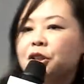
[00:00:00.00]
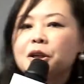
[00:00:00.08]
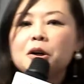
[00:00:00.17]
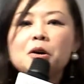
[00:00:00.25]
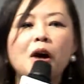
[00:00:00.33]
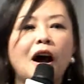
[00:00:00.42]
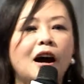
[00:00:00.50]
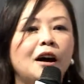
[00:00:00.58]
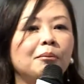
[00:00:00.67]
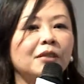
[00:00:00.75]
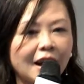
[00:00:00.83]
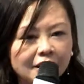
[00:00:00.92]
So
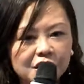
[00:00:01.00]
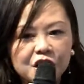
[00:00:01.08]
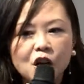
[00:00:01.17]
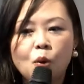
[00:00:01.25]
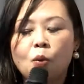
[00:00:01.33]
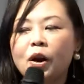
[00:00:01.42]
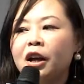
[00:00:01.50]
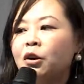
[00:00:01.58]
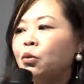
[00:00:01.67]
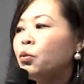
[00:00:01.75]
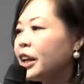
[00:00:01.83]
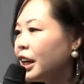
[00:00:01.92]
last year, we
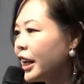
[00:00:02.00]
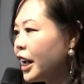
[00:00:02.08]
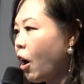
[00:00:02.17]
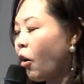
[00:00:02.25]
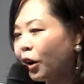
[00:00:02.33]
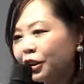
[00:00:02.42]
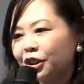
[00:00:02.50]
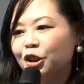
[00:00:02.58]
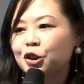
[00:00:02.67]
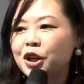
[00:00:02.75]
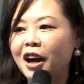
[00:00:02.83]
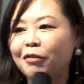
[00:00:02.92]
were really
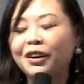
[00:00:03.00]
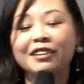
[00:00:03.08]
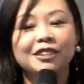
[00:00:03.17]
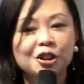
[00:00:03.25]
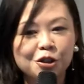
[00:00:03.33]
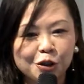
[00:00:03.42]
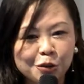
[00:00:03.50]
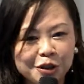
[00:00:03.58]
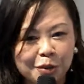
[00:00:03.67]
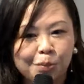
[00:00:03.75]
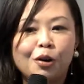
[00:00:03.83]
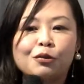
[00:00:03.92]
honored to have additional
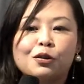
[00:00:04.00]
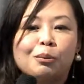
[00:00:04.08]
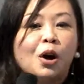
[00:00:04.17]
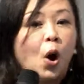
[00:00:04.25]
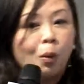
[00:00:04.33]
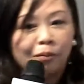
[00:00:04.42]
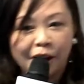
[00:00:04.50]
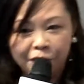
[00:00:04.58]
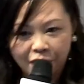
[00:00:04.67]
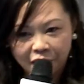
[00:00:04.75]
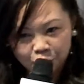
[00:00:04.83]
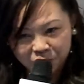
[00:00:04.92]
support from the Home
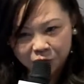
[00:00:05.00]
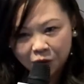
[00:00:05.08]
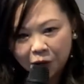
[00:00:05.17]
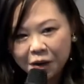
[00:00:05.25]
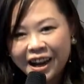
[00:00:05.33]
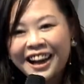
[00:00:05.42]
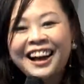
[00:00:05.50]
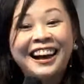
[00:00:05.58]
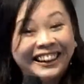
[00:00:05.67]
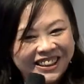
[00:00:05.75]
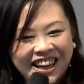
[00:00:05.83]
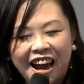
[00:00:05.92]
Affairs Bureau
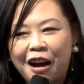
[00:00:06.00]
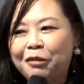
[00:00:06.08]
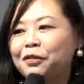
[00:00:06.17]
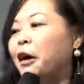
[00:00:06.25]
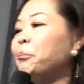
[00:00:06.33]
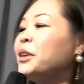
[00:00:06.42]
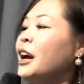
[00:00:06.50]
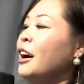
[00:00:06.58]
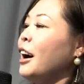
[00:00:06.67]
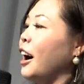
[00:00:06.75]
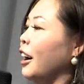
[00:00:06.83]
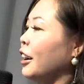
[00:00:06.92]
to have,
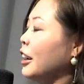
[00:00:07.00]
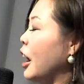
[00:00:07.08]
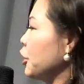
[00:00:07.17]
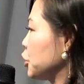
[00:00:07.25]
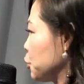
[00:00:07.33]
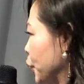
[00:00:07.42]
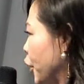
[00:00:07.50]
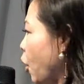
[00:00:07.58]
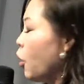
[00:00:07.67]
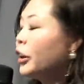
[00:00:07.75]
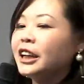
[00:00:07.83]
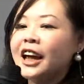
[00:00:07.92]
we
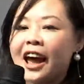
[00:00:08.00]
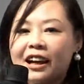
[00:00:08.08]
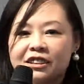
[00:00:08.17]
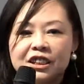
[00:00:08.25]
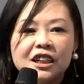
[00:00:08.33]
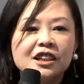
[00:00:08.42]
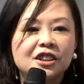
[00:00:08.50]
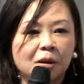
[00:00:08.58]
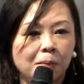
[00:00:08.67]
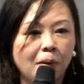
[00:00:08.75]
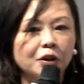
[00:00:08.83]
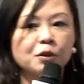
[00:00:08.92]
call the SE
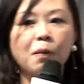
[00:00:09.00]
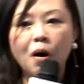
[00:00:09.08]
support